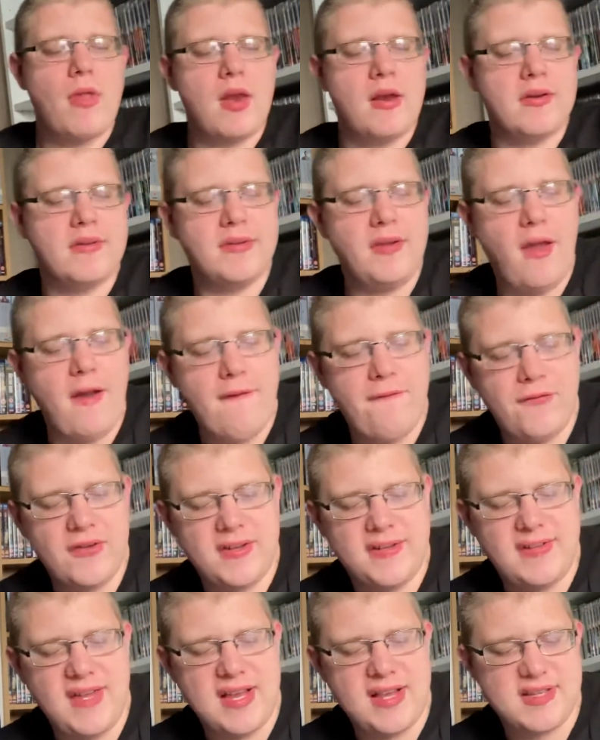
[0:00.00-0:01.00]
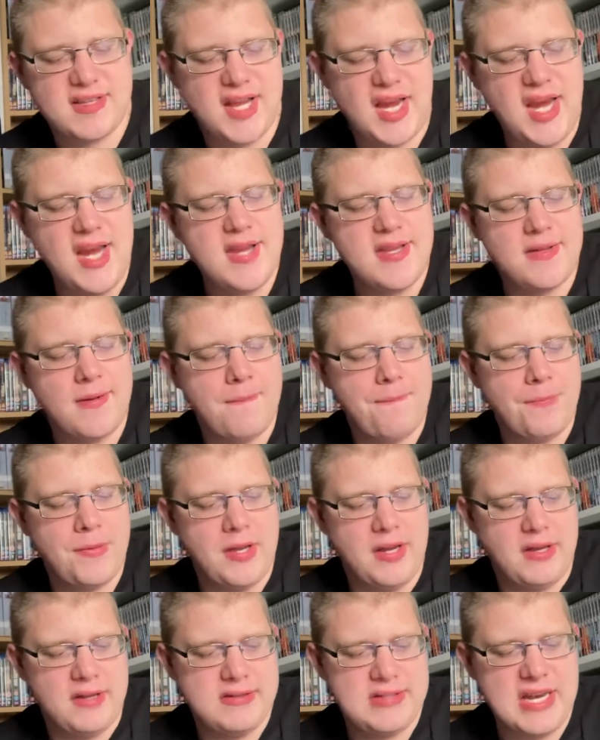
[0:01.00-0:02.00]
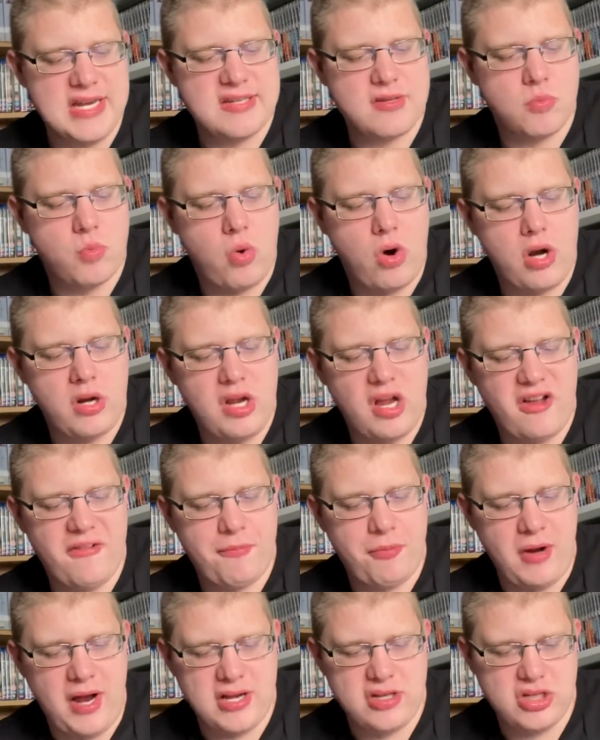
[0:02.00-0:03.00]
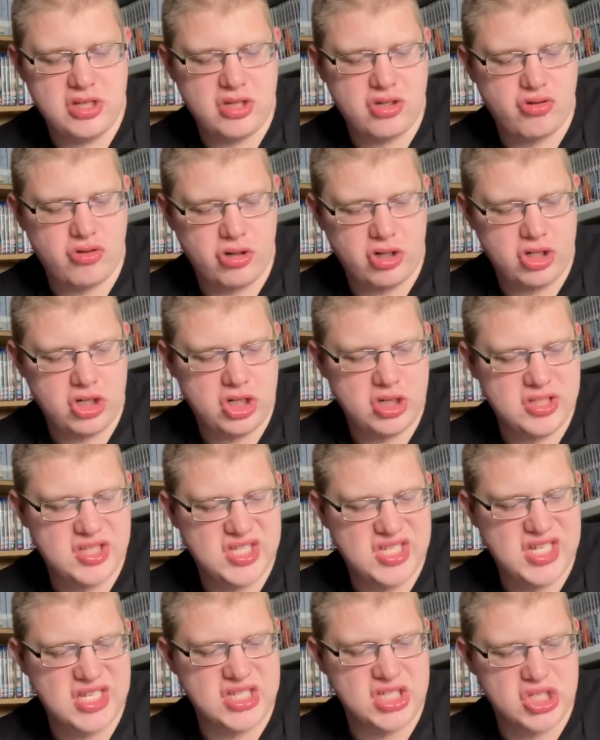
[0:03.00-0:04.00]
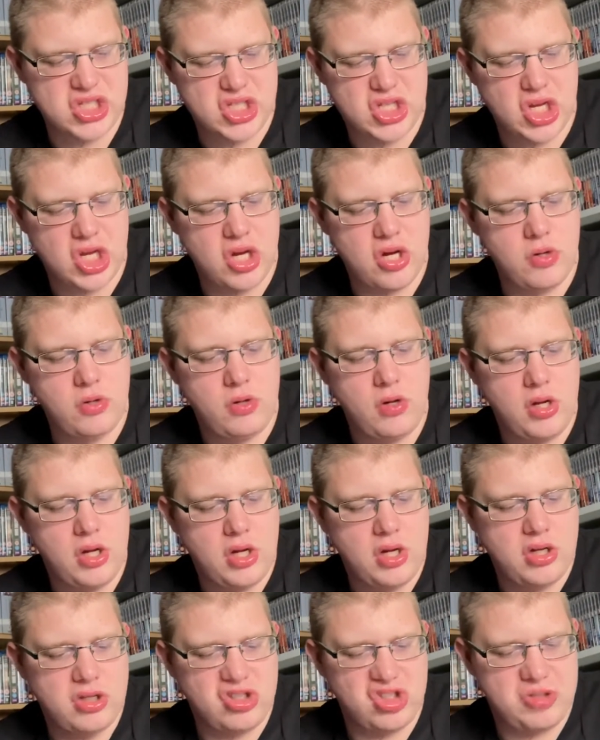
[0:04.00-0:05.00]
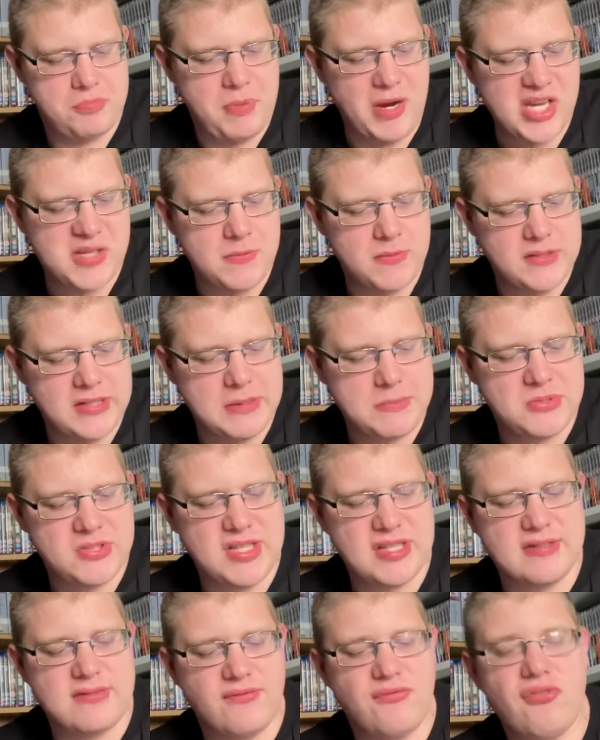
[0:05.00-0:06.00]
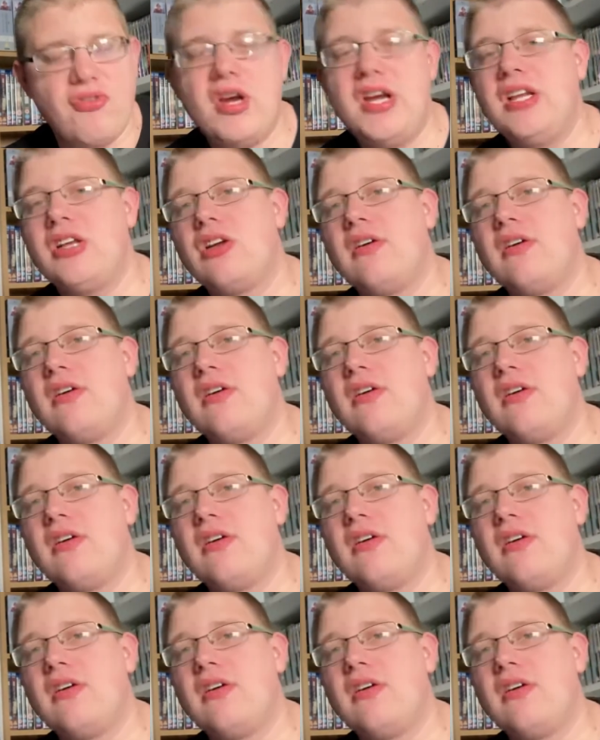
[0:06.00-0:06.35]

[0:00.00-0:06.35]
So for the 60s. Season 1, I've put Edge of Destruction. Season 2, The Space Museum. Season 3, The